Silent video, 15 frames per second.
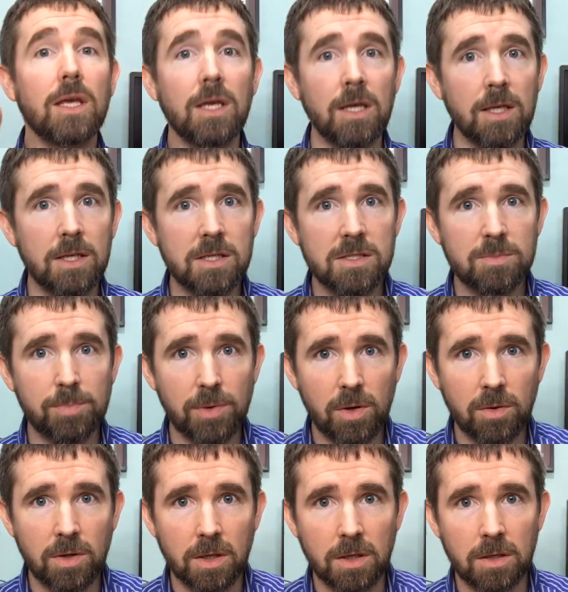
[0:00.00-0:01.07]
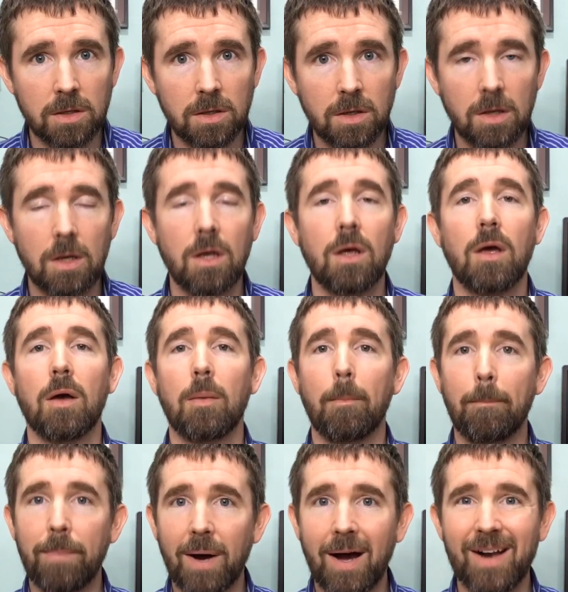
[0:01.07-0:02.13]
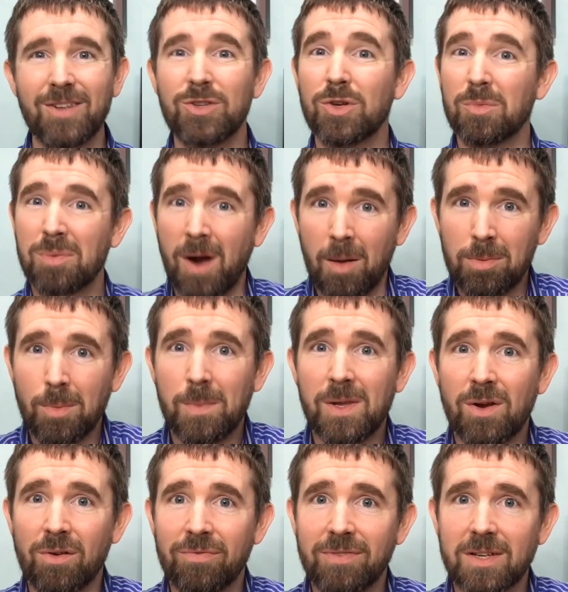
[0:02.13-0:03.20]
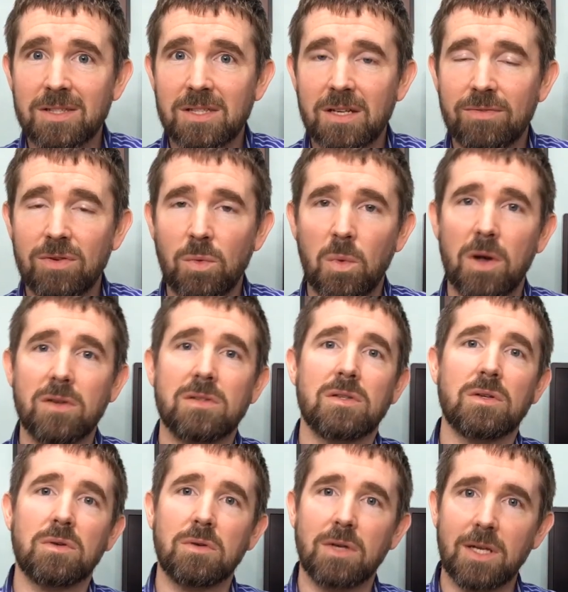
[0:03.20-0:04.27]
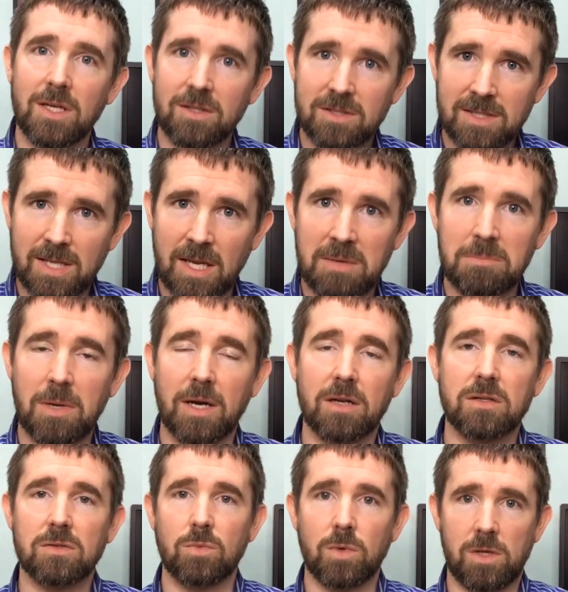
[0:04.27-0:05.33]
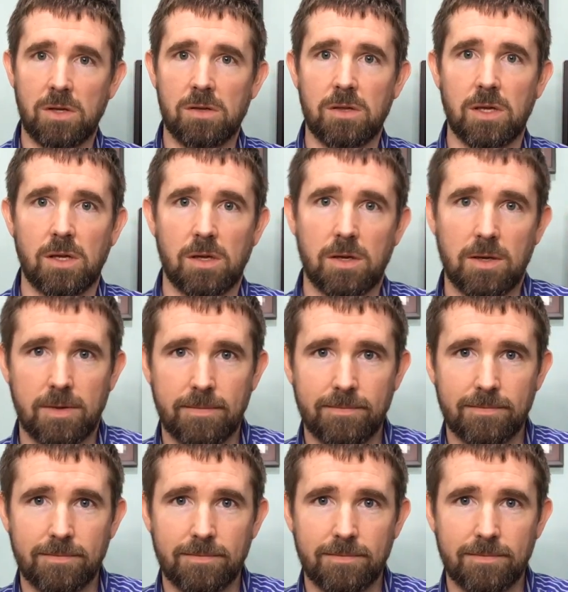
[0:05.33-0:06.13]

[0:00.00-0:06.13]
It is broken, but you could probably go fix it if you want to. It's 10 bucks. What do you think?